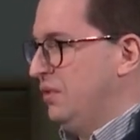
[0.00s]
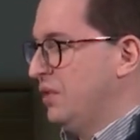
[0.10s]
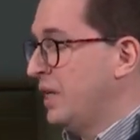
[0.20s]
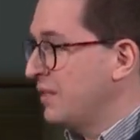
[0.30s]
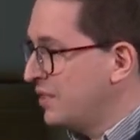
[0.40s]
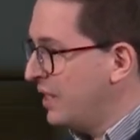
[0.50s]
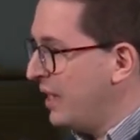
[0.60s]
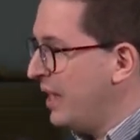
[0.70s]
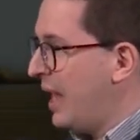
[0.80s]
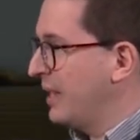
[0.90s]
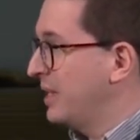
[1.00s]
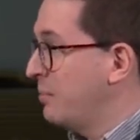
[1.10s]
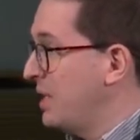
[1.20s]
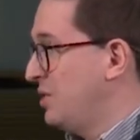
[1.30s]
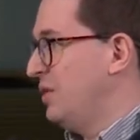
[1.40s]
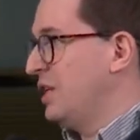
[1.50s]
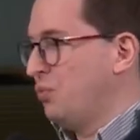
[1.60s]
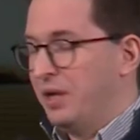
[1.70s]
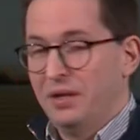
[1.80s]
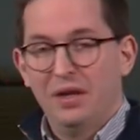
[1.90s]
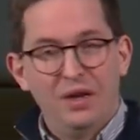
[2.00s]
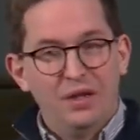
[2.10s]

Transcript: to consider and commit to next week,